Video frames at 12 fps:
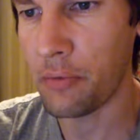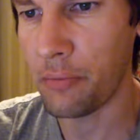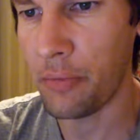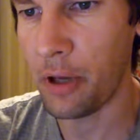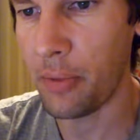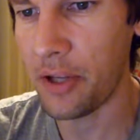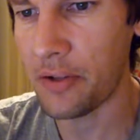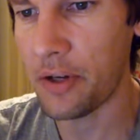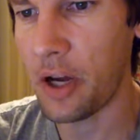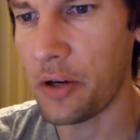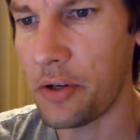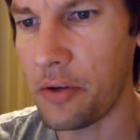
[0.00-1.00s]
maybe it's
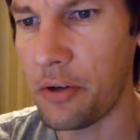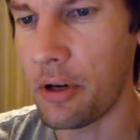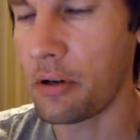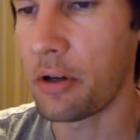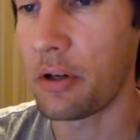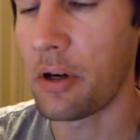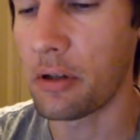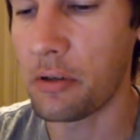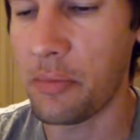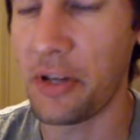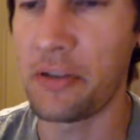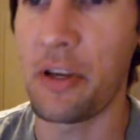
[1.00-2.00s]
not too young to talk to
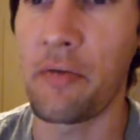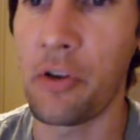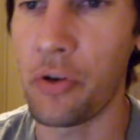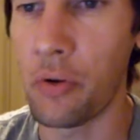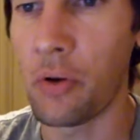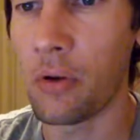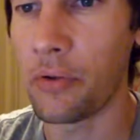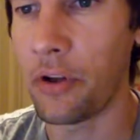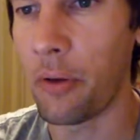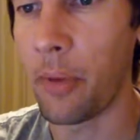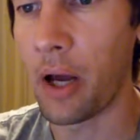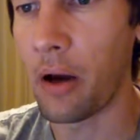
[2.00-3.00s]
my 7-year-old
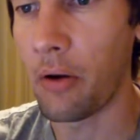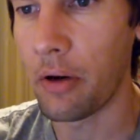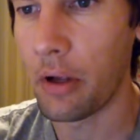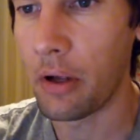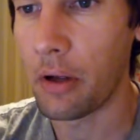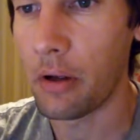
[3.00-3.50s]
about,